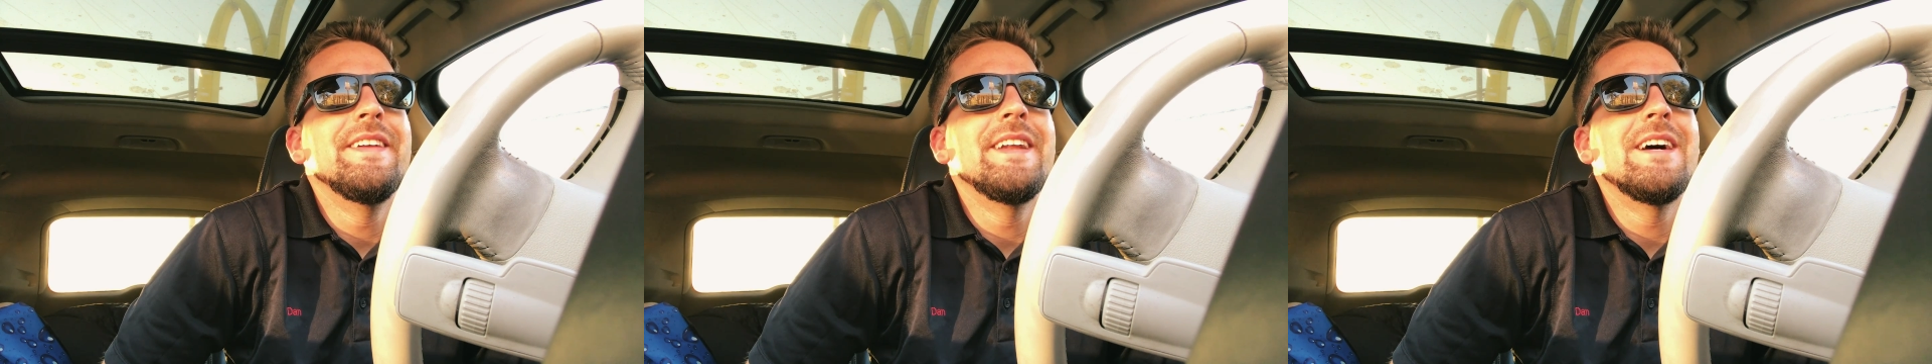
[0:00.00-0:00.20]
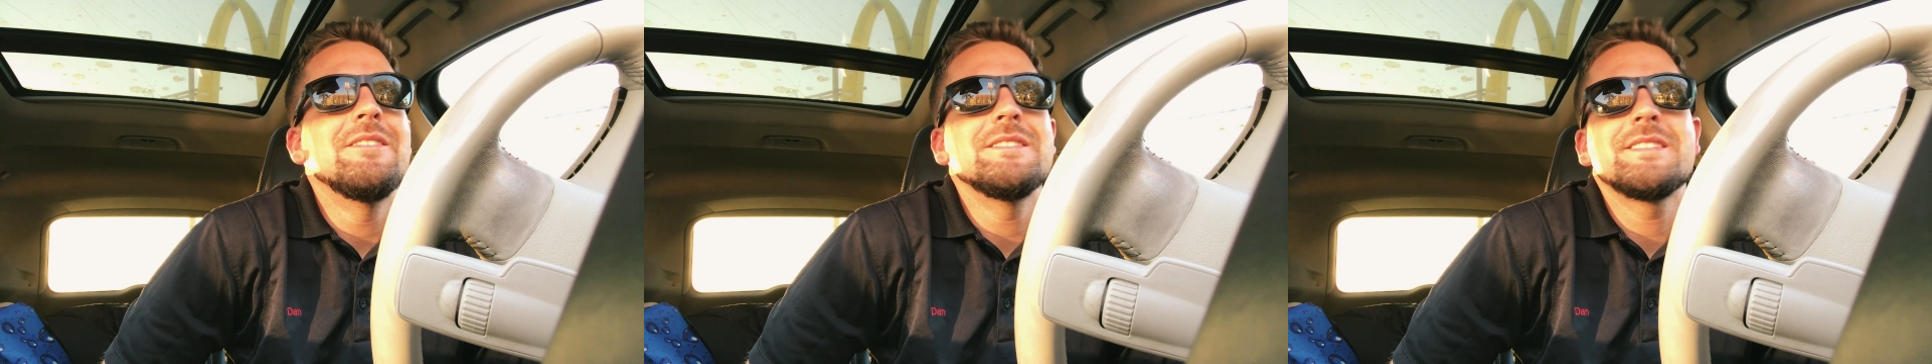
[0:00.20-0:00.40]

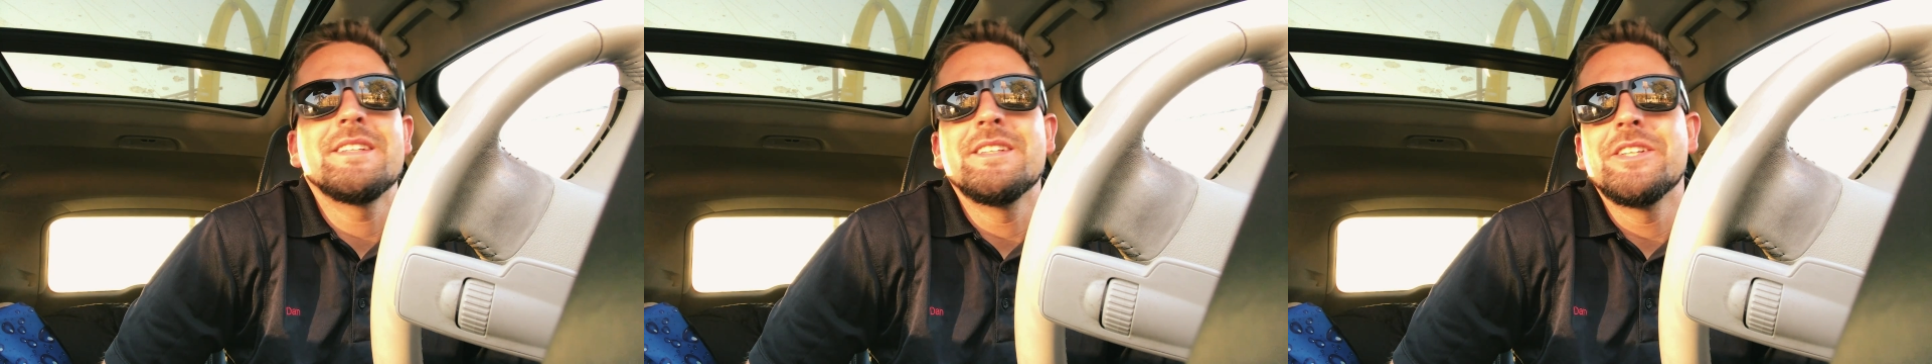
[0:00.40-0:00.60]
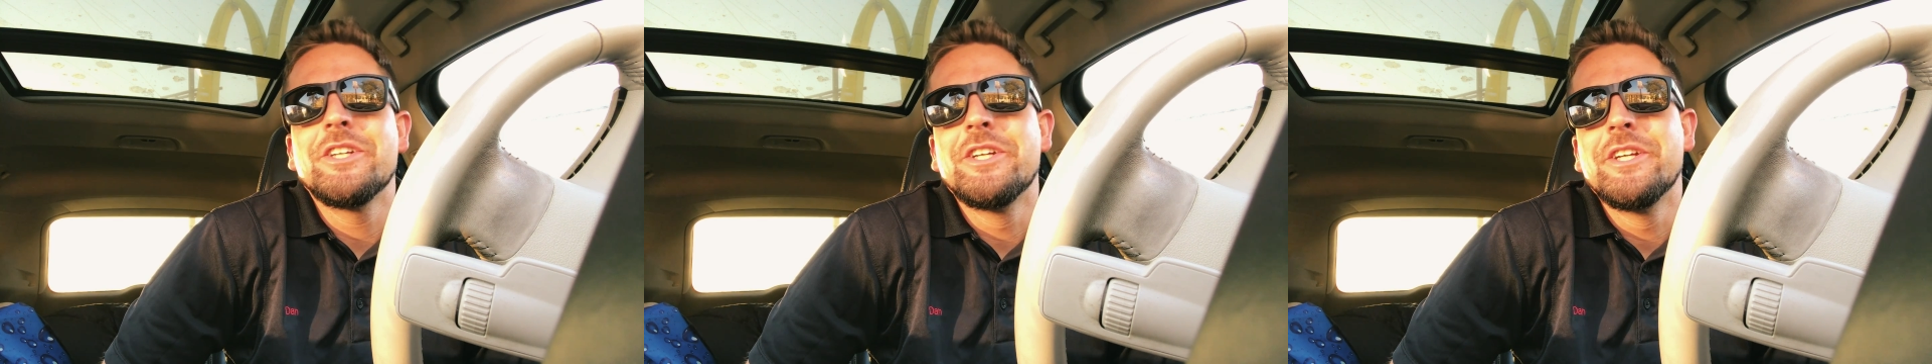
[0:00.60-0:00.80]
that I was
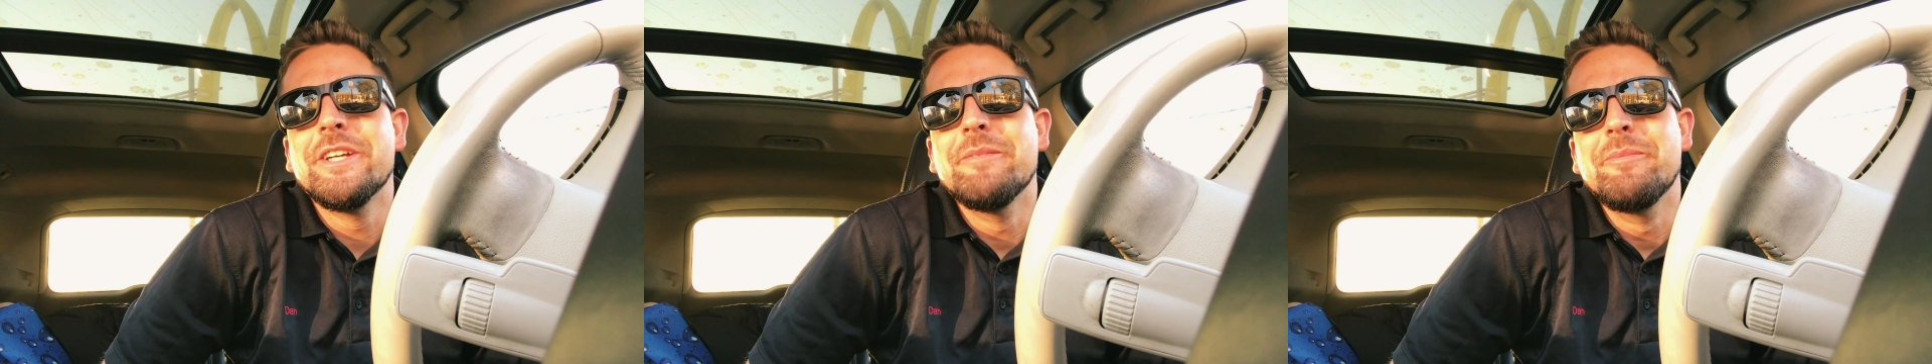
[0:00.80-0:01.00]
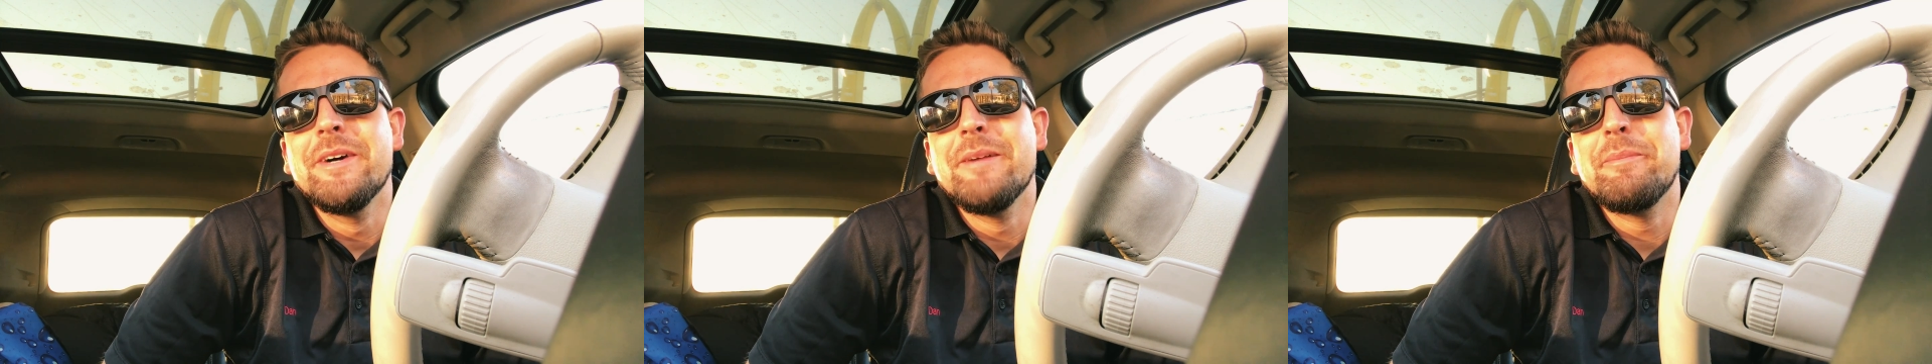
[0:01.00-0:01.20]
going to
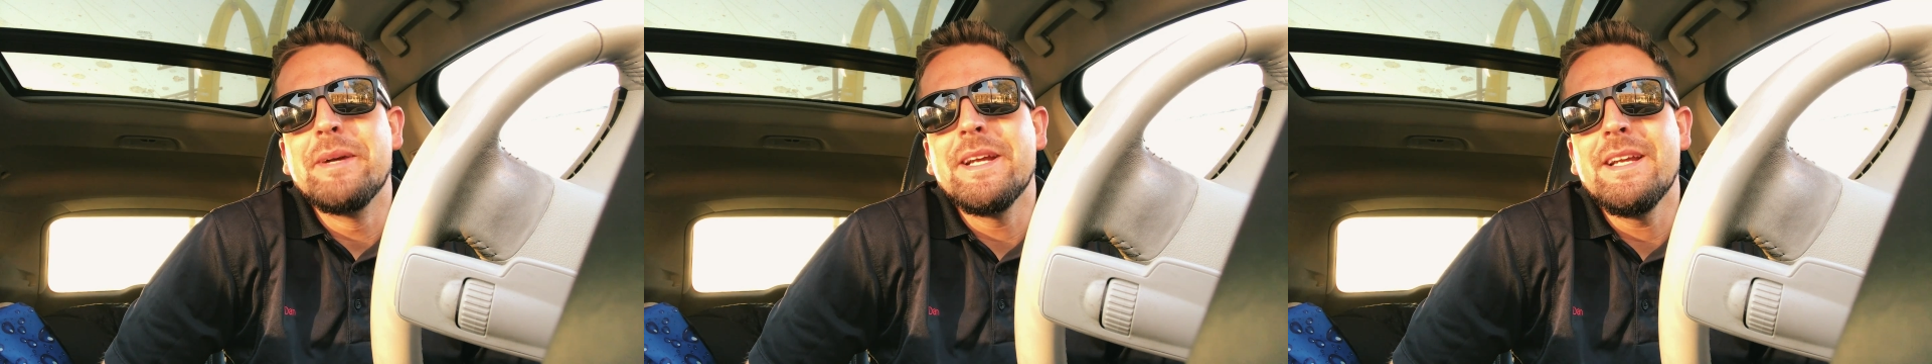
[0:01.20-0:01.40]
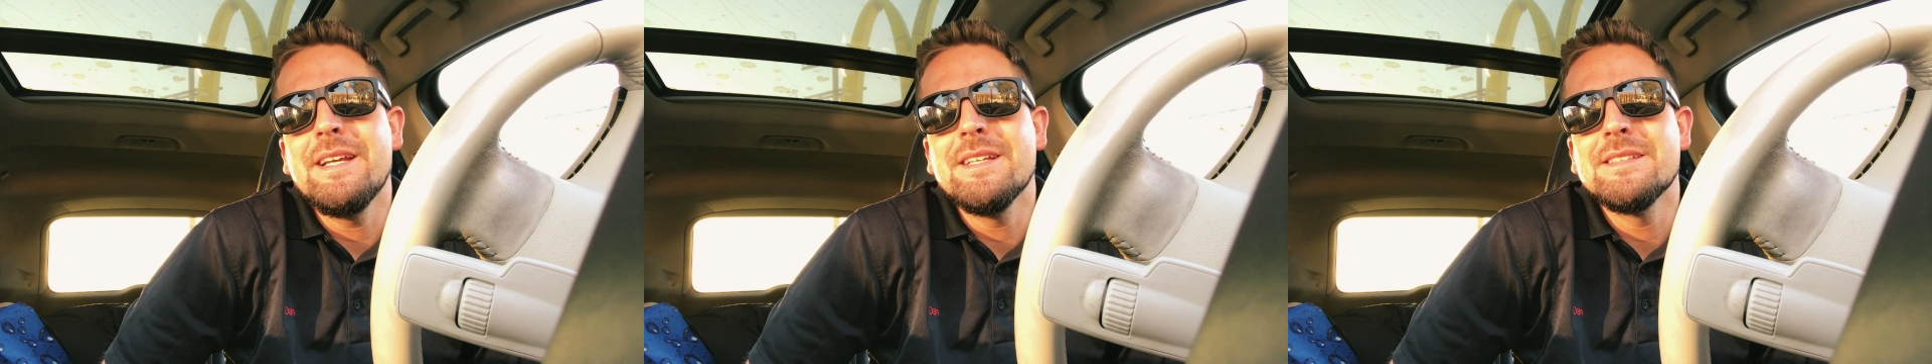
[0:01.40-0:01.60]
shit my
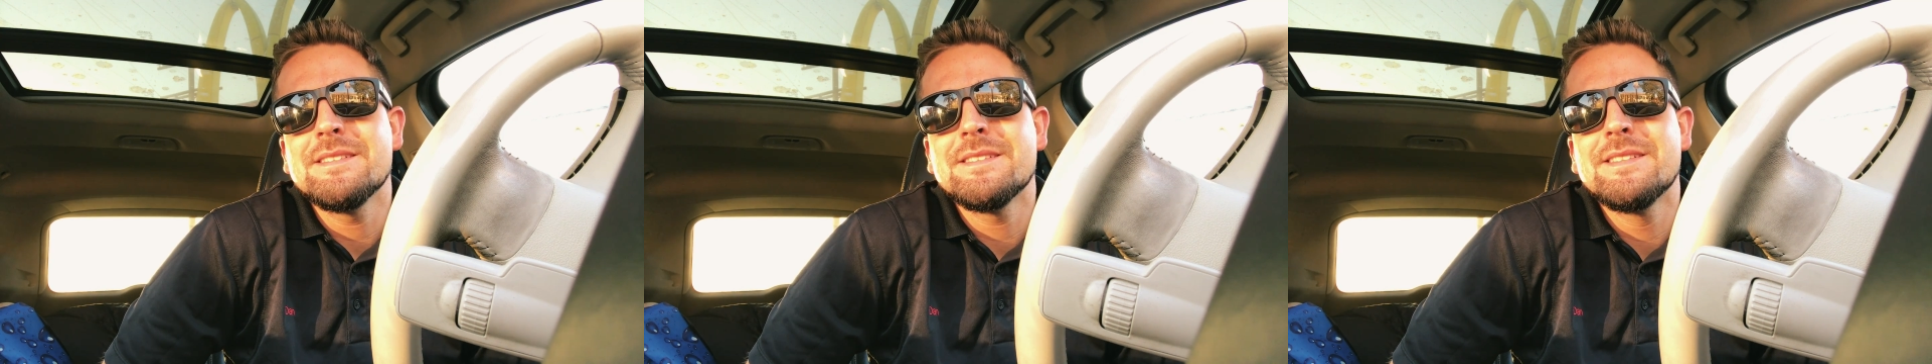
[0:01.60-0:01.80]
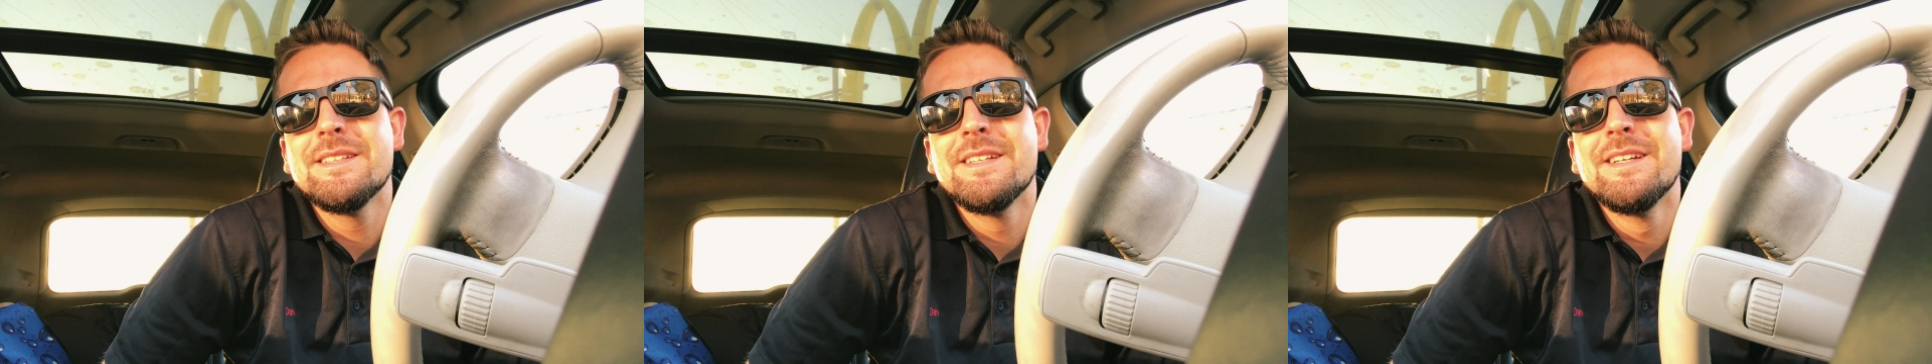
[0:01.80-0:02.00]

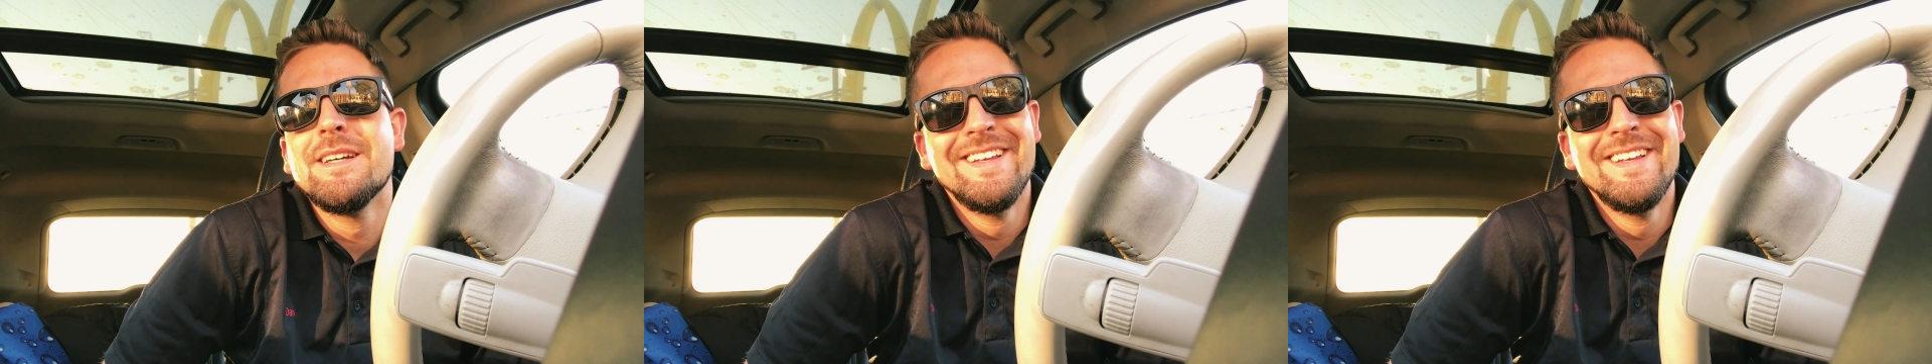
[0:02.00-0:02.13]
pants.